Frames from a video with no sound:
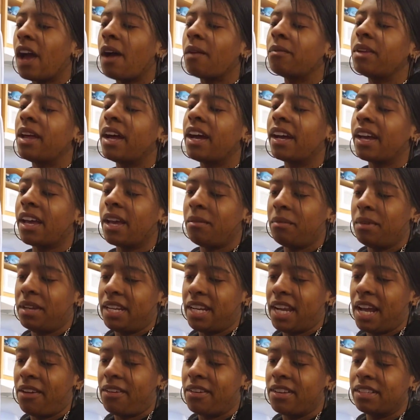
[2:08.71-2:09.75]
I'm not coming
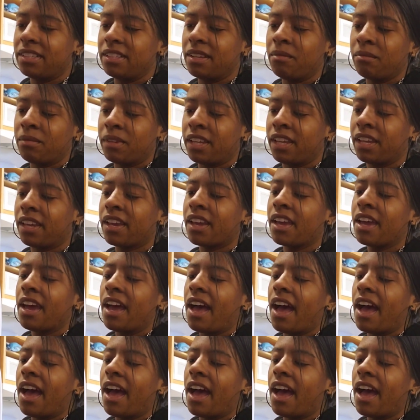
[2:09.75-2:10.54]
down with something.